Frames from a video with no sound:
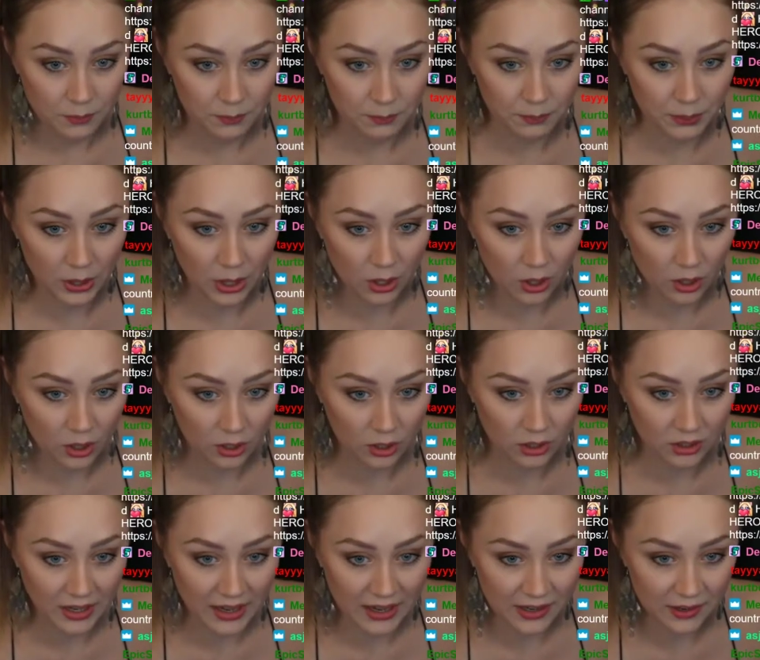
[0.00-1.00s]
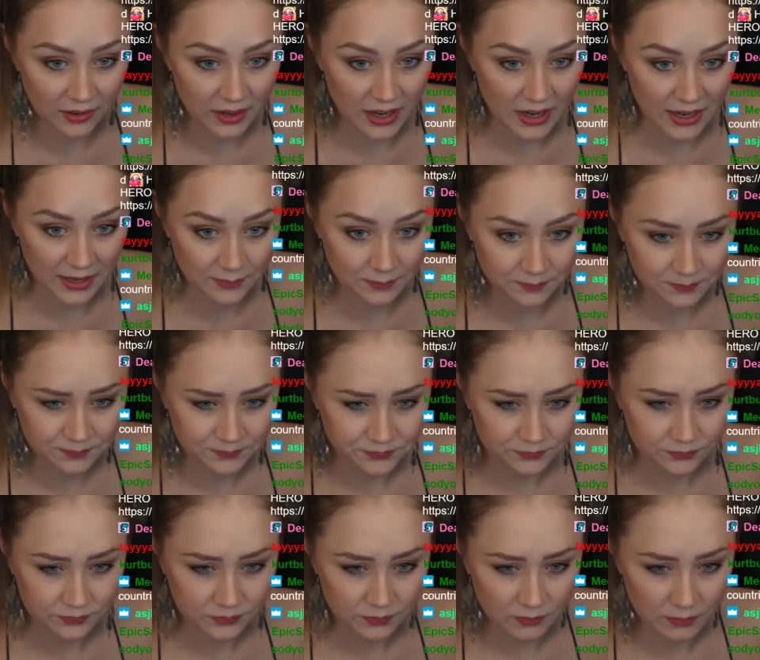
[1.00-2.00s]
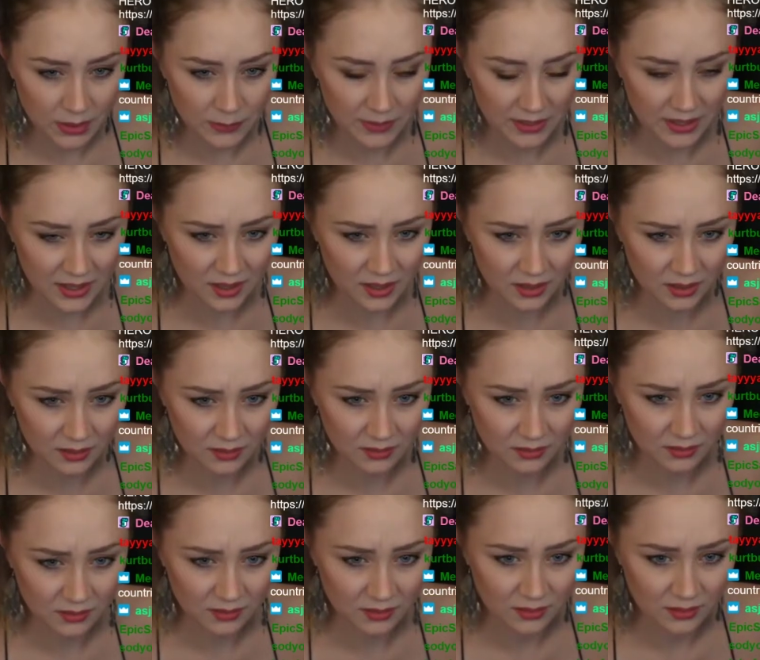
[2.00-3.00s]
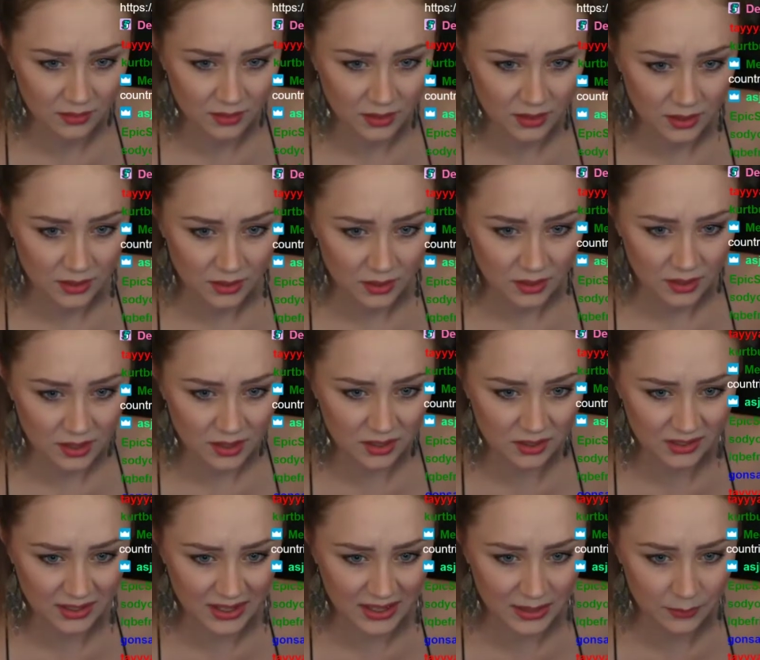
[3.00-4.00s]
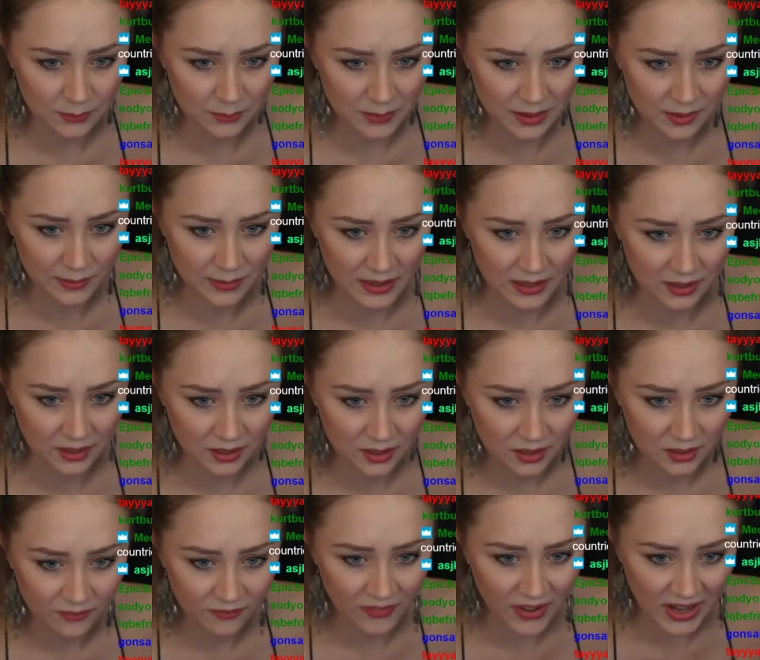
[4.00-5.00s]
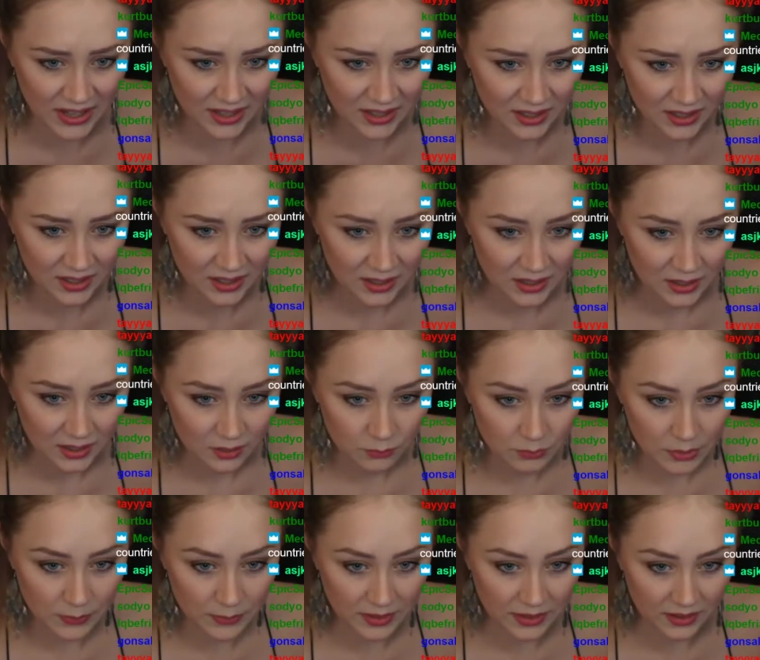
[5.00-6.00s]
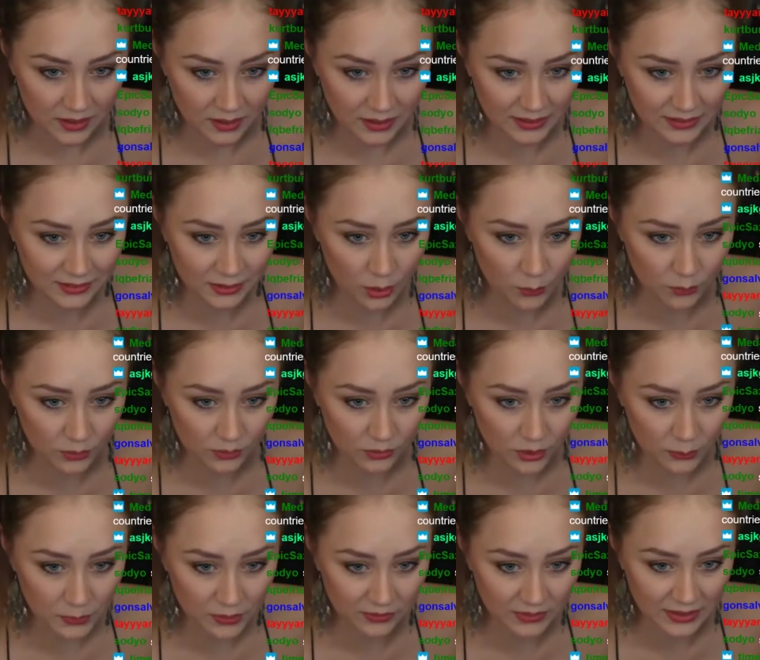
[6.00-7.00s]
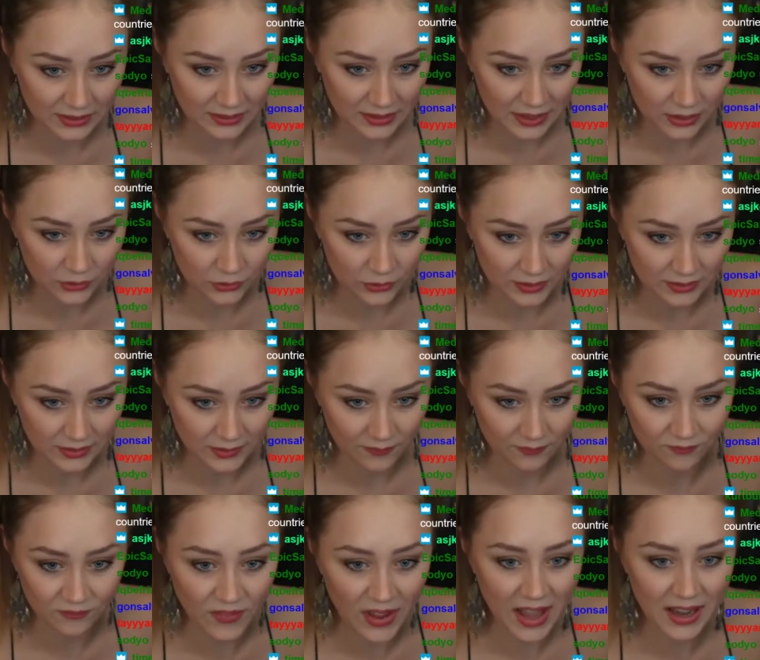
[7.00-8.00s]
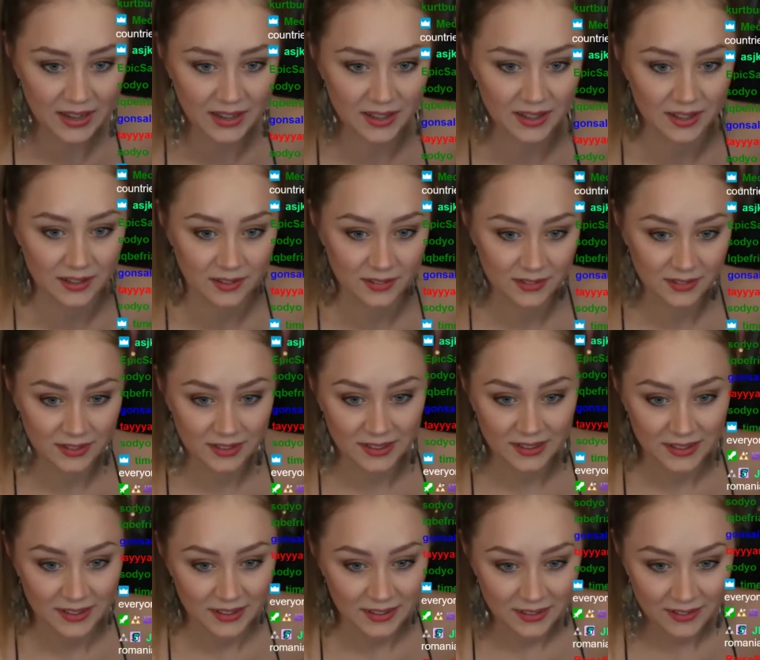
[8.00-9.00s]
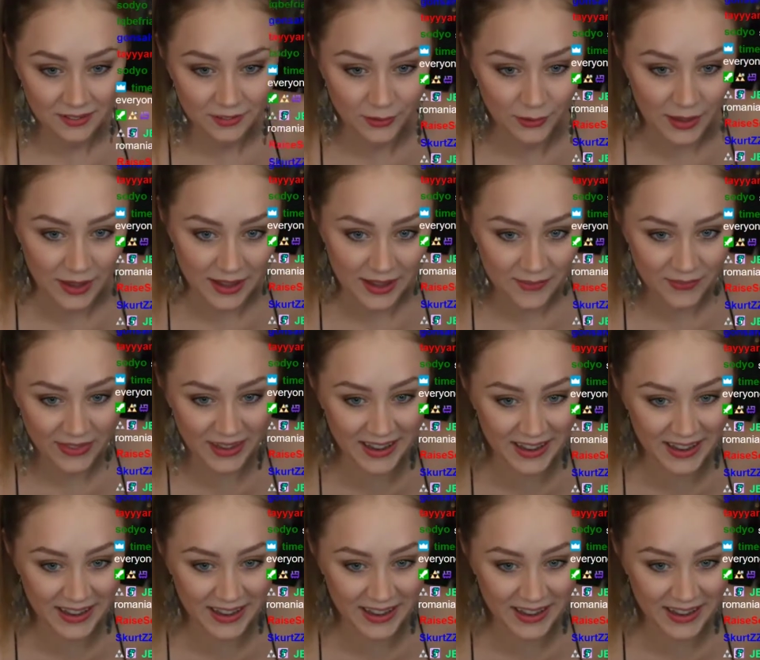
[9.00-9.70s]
Bulgaria. Maybe here? Oh damn, maybe here. Fuck. Maybe here. It's some some of these countries. Fuck. Okay.